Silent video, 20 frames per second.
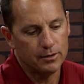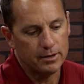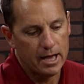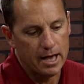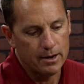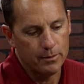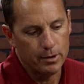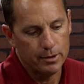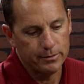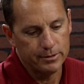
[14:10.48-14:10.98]
kind
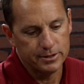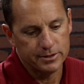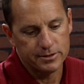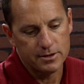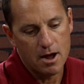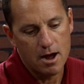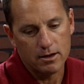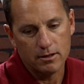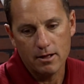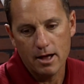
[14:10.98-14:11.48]
of went with the
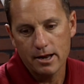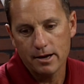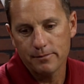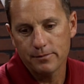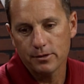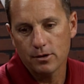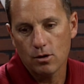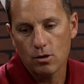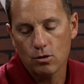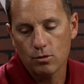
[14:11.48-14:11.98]
stock lineup for
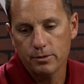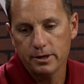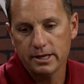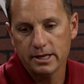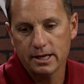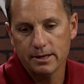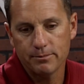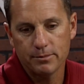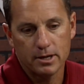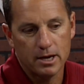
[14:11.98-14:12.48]
the whole
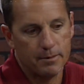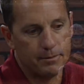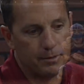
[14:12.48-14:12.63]
weekend, but, I